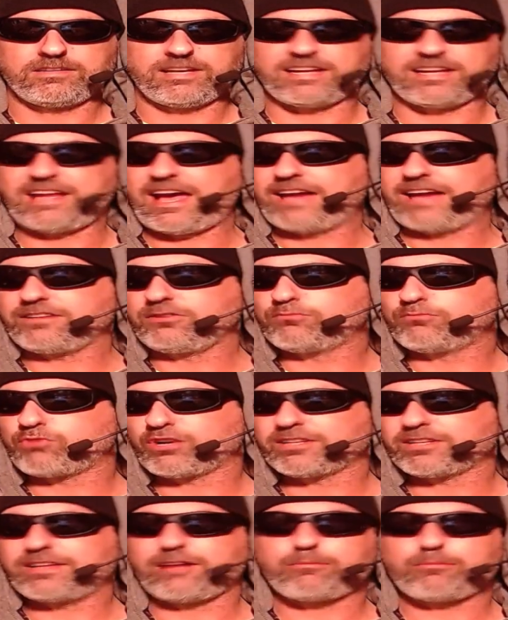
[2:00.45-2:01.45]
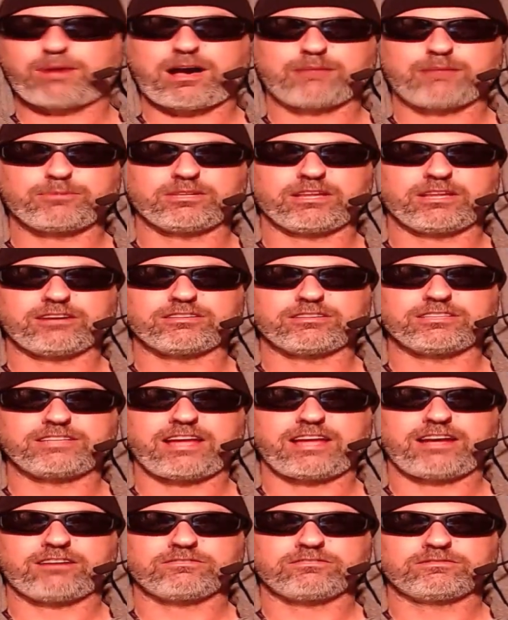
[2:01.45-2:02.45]
And how do you bring that popularity
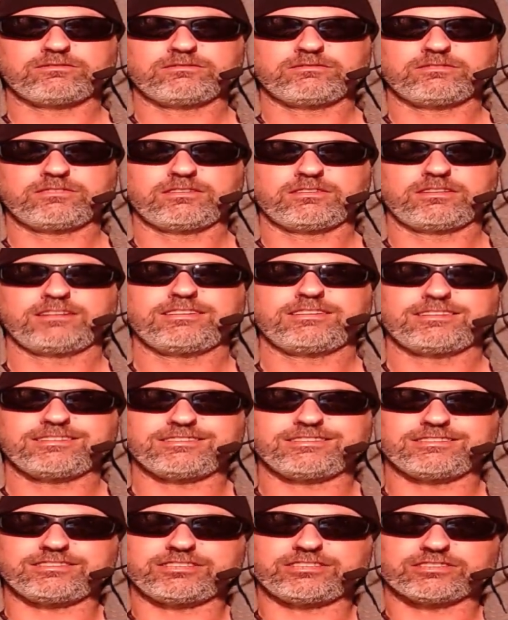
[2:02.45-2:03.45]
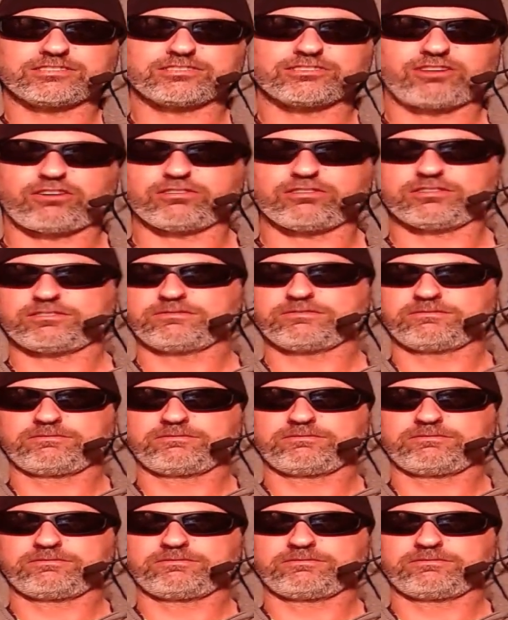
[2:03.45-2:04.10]
down? You just saw it.